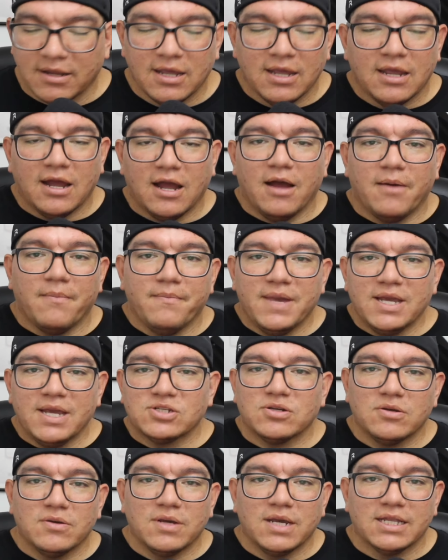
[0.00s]
Uh, make
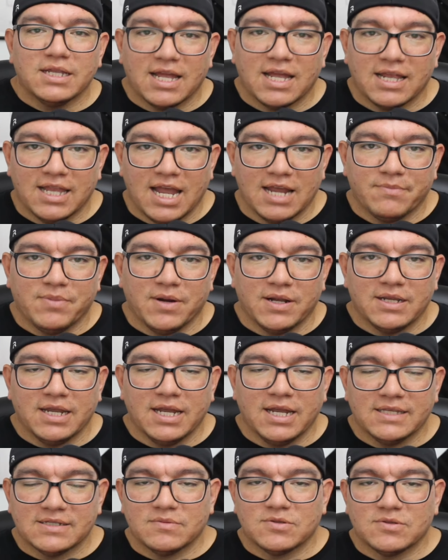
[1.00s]
sure you hit that like button,
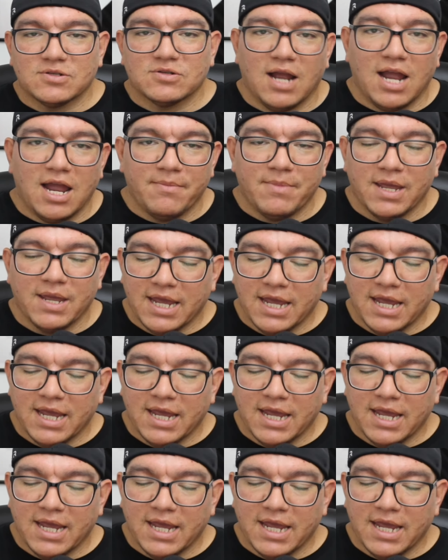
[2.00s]
hit subscribe,